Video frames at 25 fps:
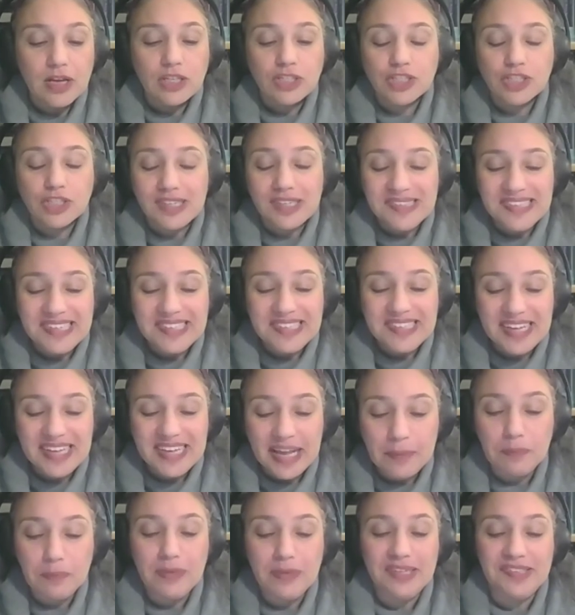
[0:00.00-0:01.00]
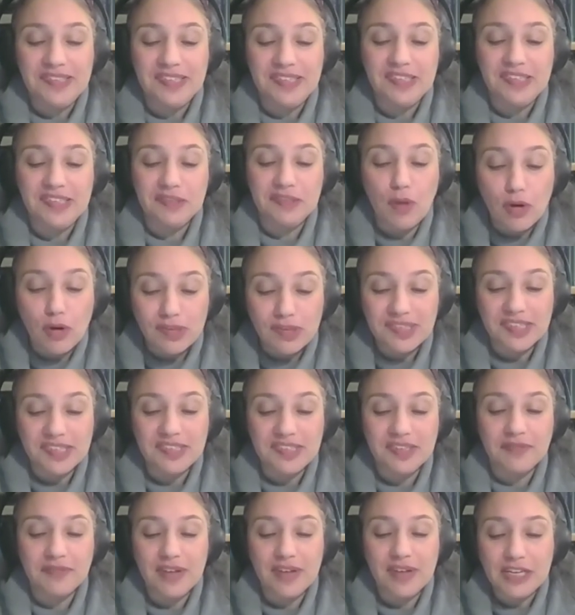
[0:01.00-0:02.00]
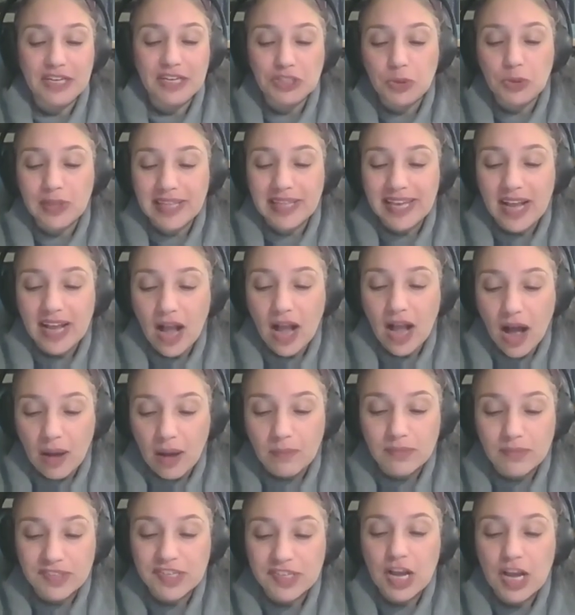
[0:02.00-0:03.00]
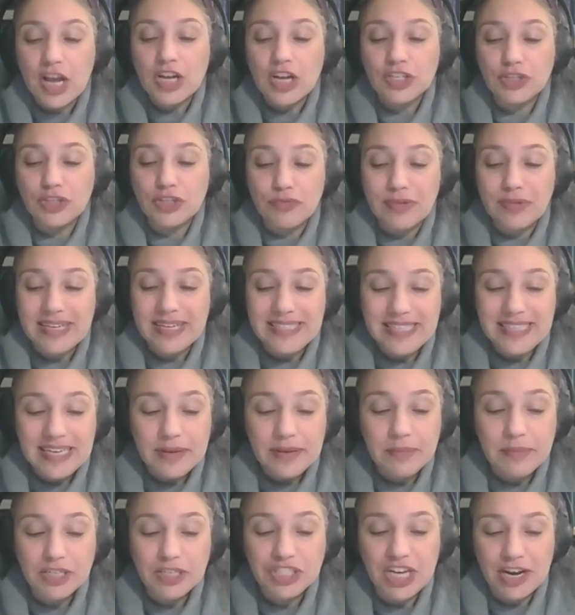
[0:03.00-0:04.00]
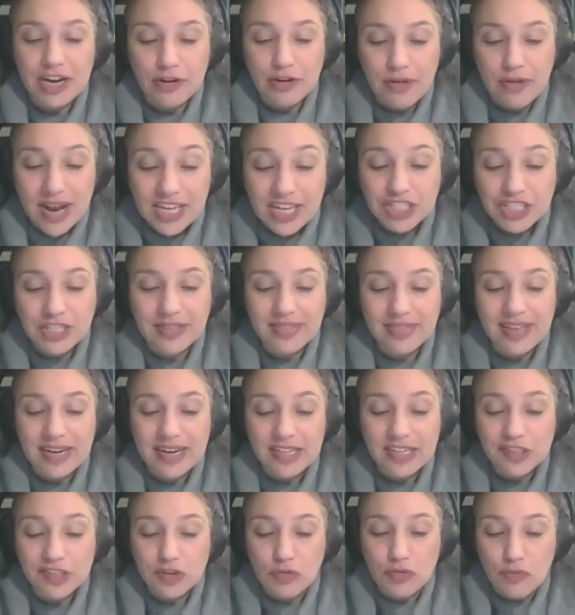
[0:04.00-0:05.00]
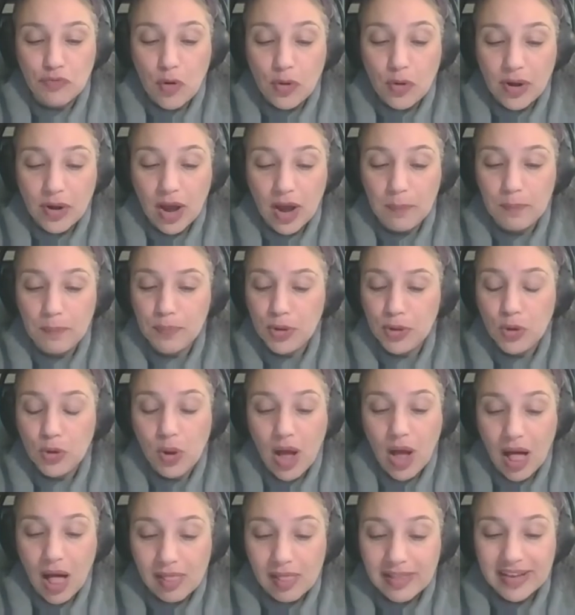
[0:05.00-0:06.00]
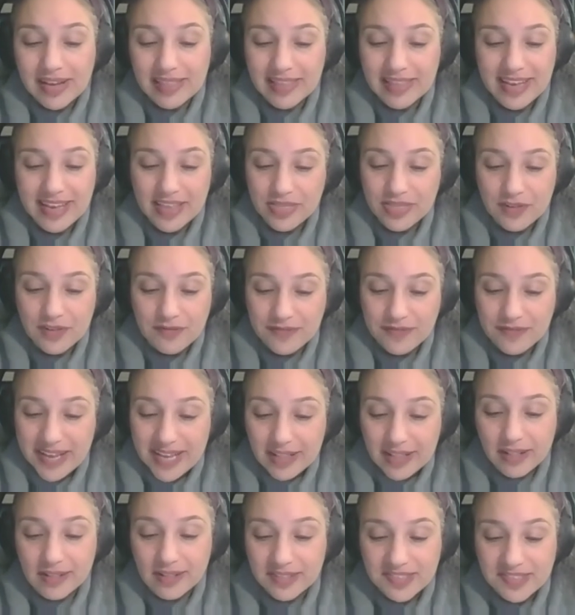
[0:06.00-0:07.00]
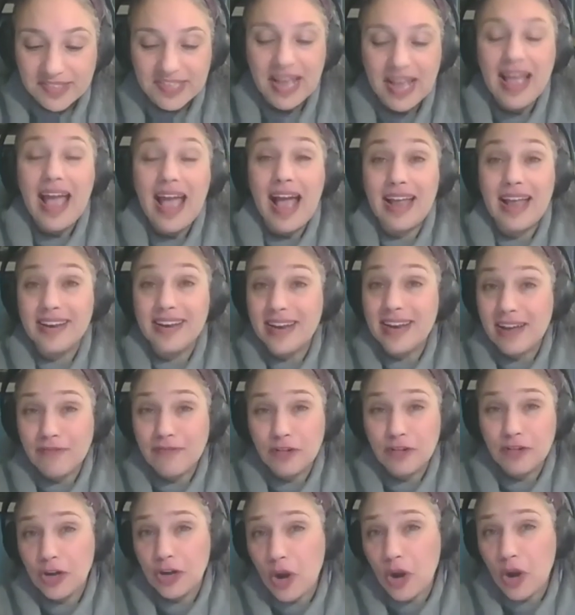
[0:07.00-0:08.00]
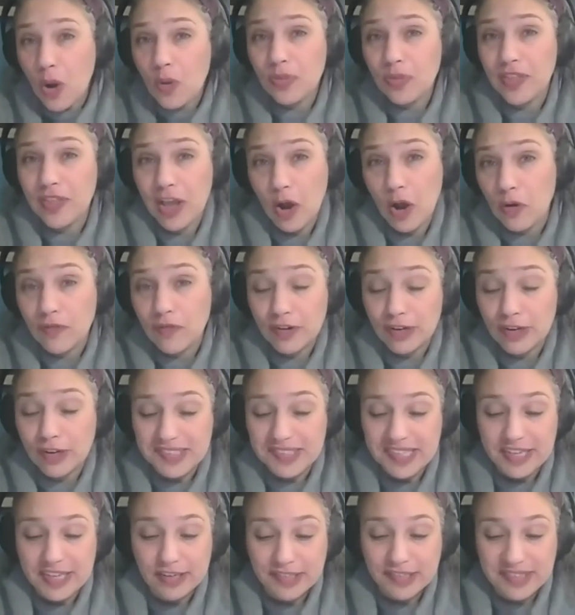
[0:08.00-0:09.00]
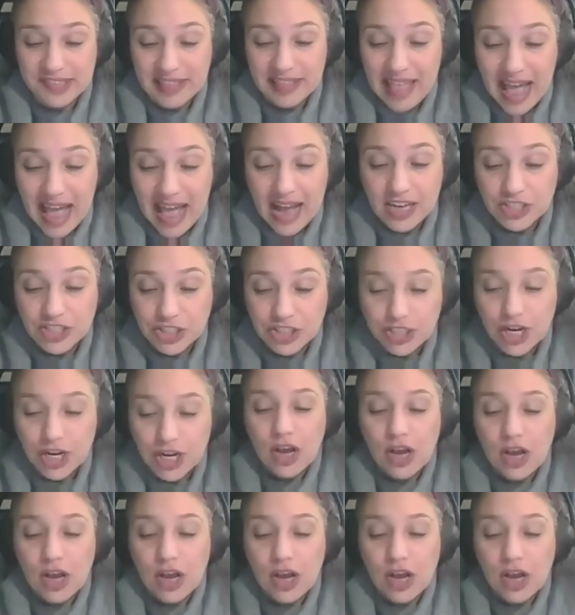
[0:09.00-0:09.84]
Just as Kipnis's Moses eventually comes to redeem a generation that has grown up bucolically in the fields and never known the overseer's lash,